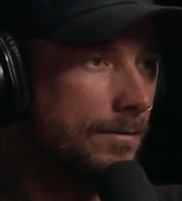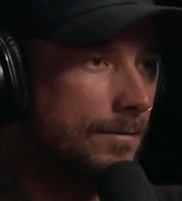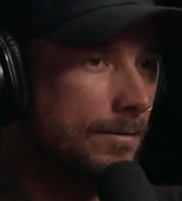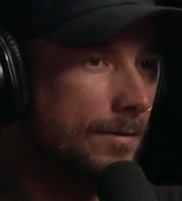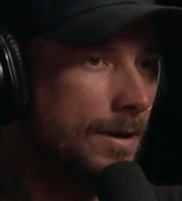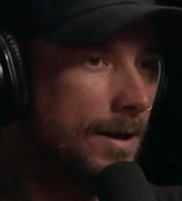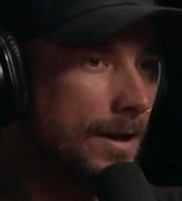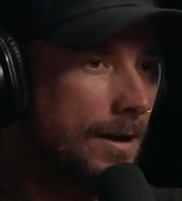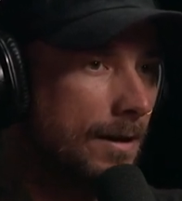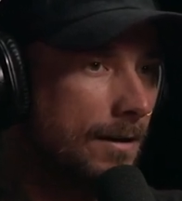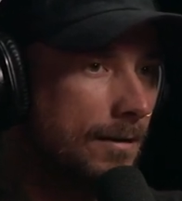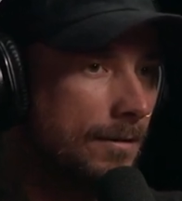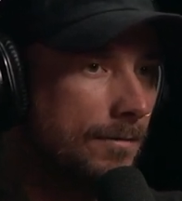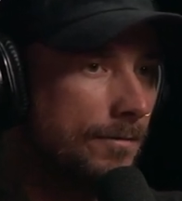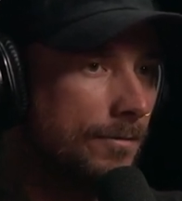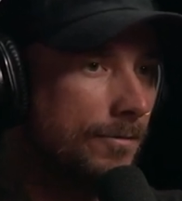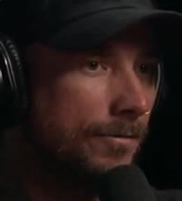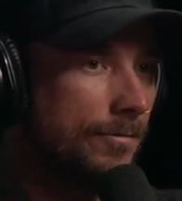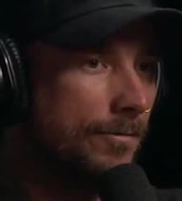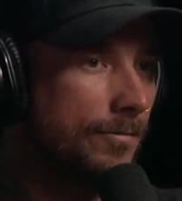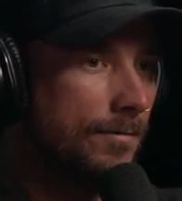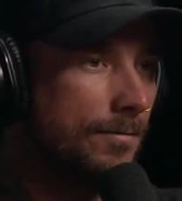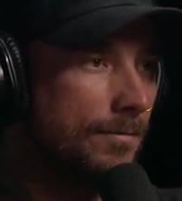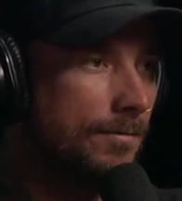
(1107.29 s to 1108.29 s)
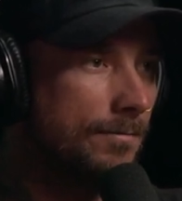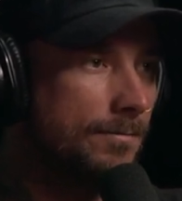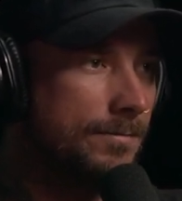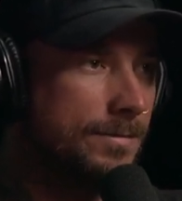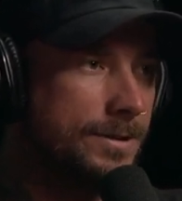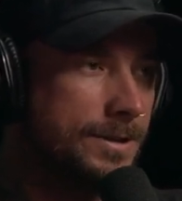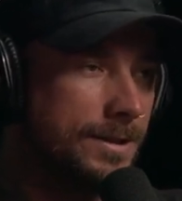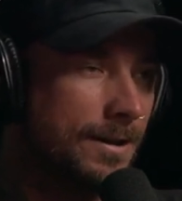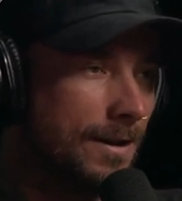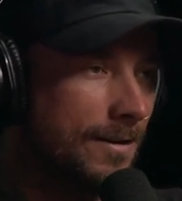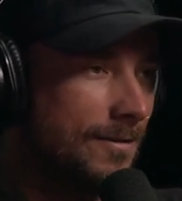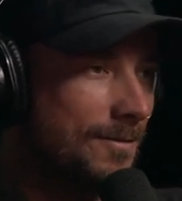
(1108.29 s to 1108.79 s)
we have
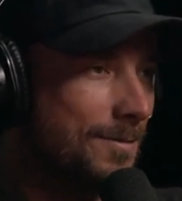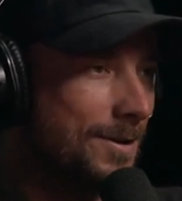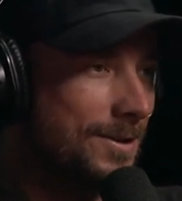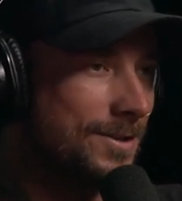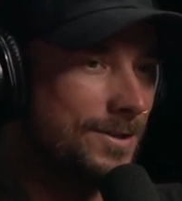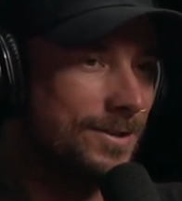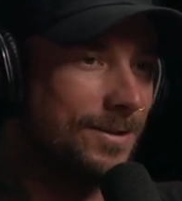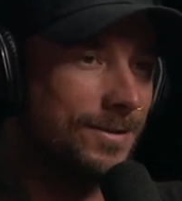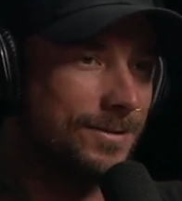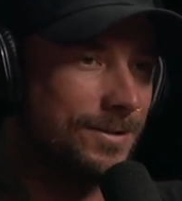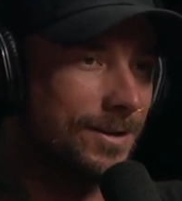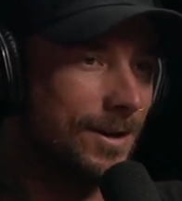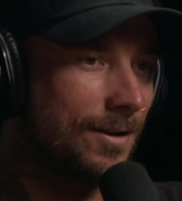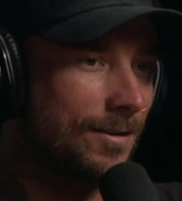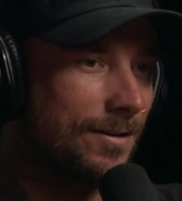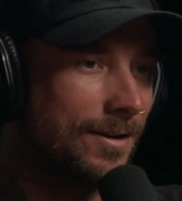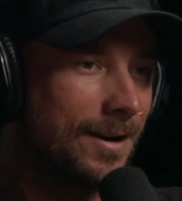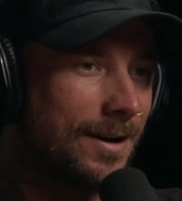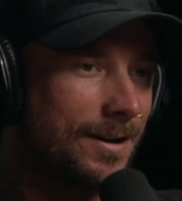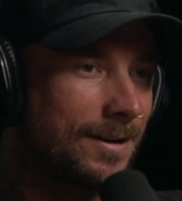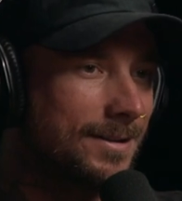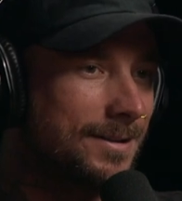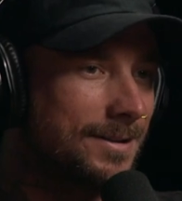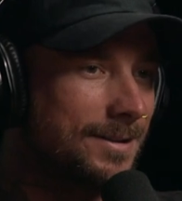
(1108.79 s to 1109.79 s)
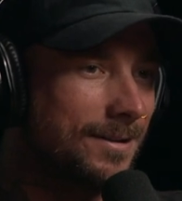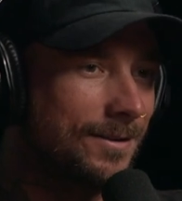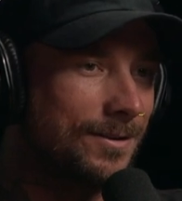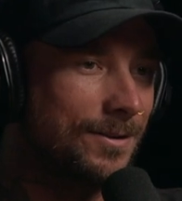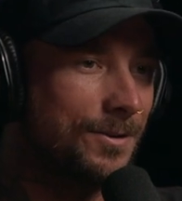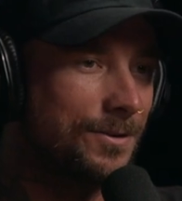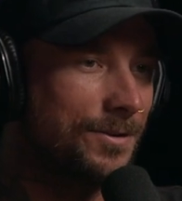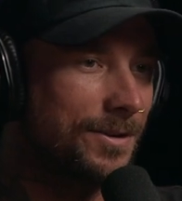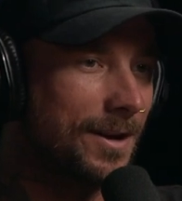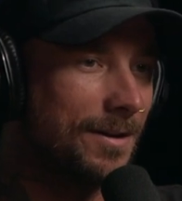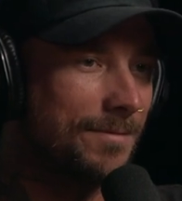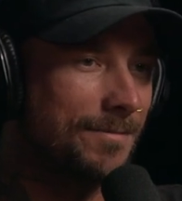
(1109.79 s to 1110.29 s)
still have a bunch of those godox they're
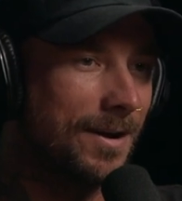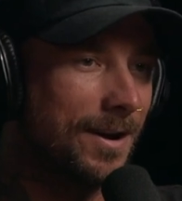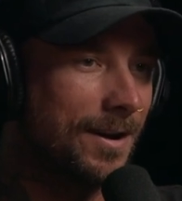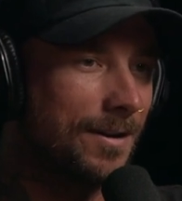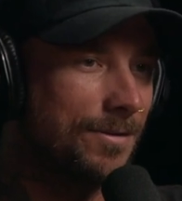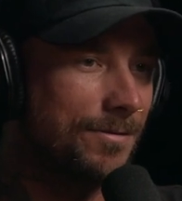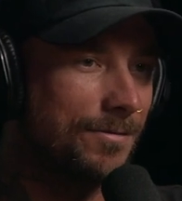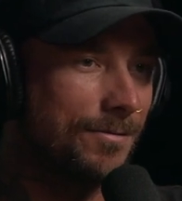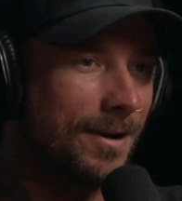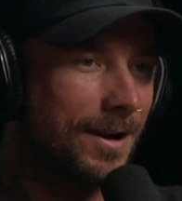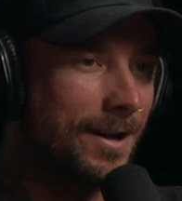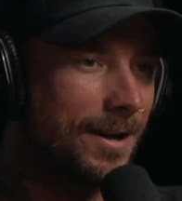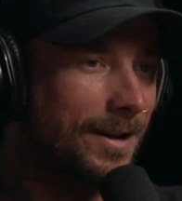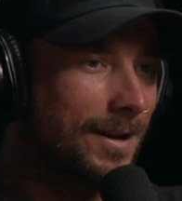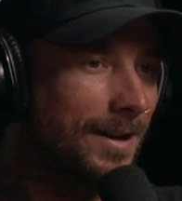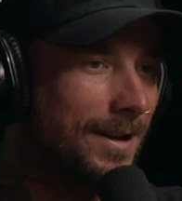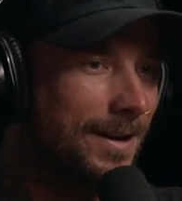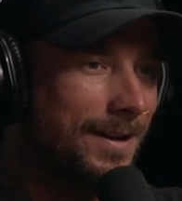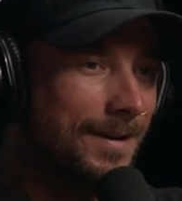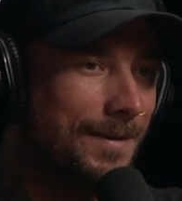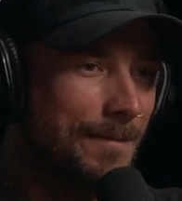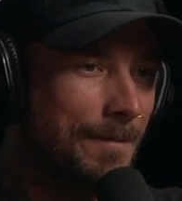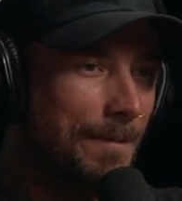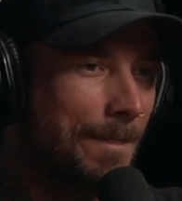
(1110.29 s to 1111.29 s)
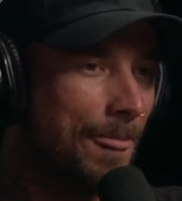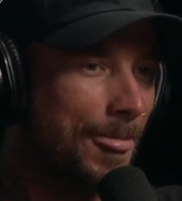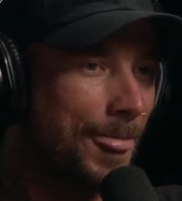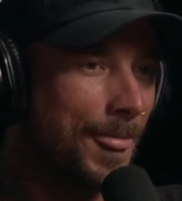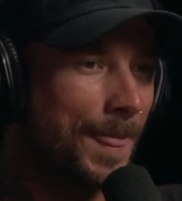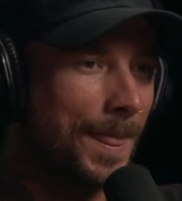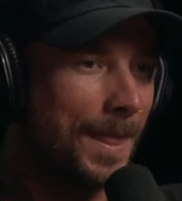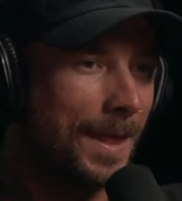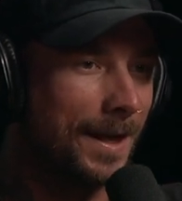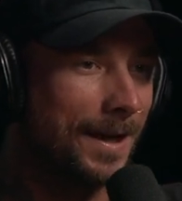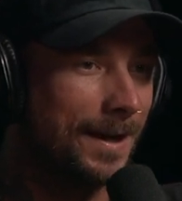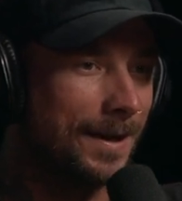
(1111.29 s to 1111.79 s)
holding on by a thread
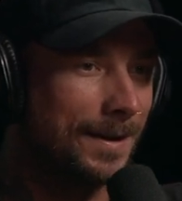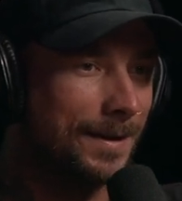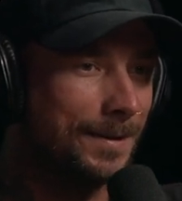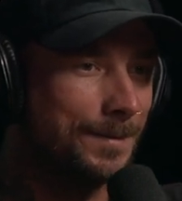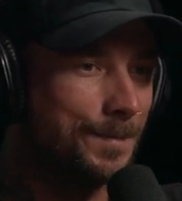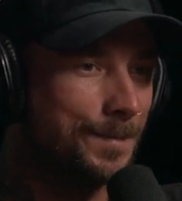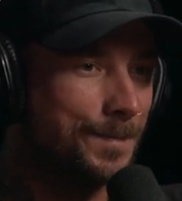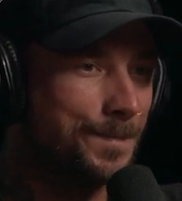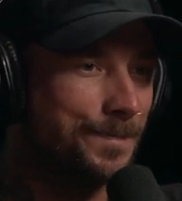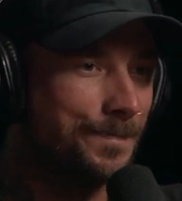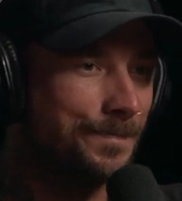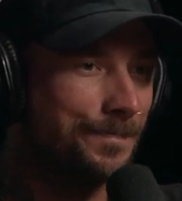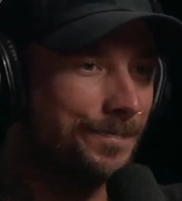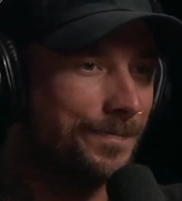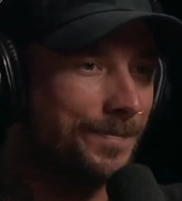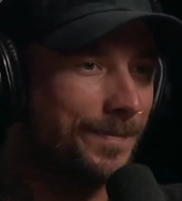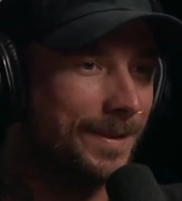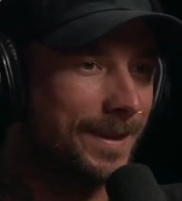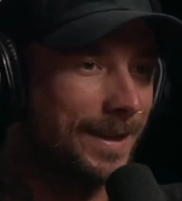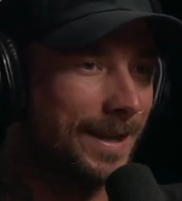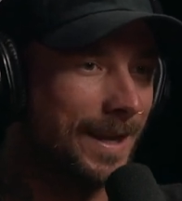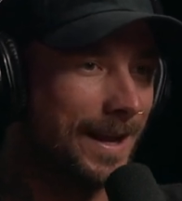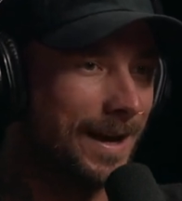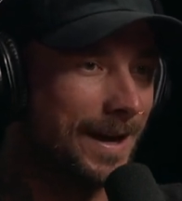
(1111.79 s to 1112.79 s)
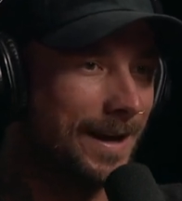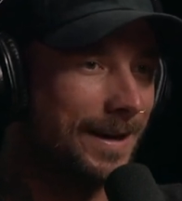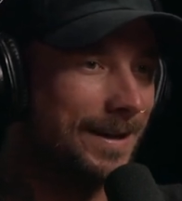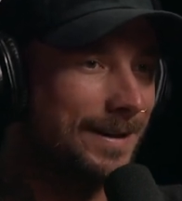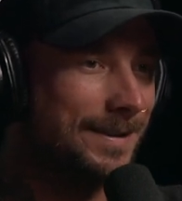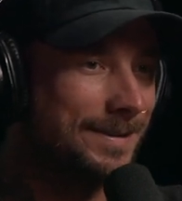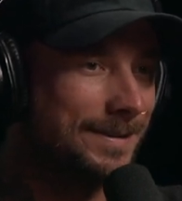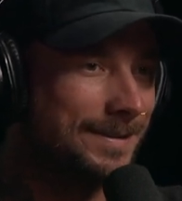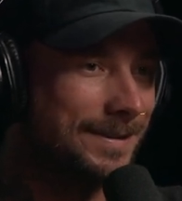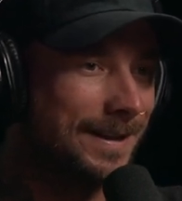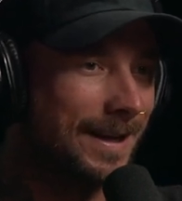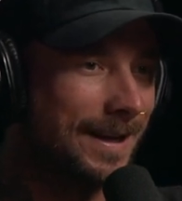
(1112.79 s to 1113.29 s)
yeah we have uh, all of them still yeah
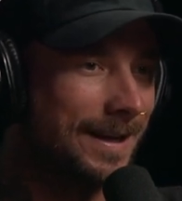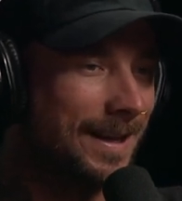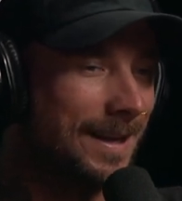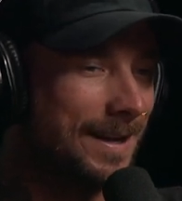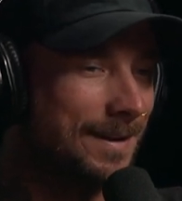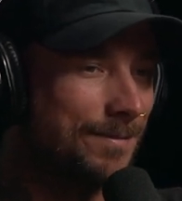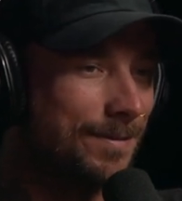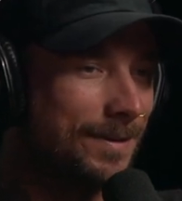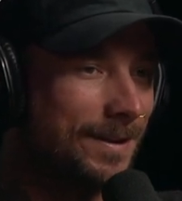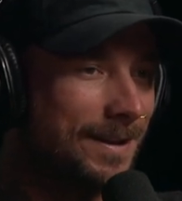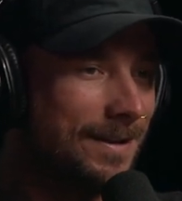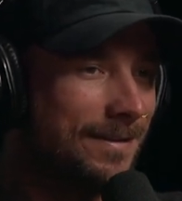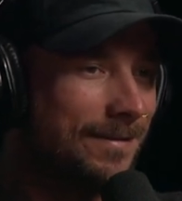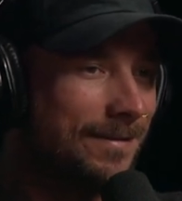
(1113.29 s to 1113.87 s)
yeah i can't them, believe